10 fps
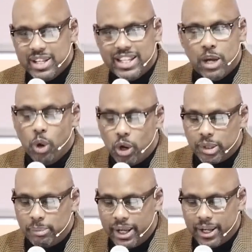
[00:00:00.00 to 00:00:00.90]
They woke
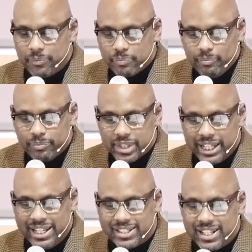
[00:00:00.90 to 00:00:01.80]
him up
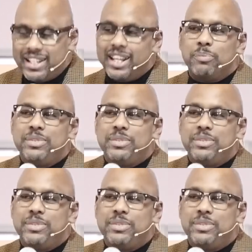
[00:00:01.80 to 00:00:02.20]
and they said to him,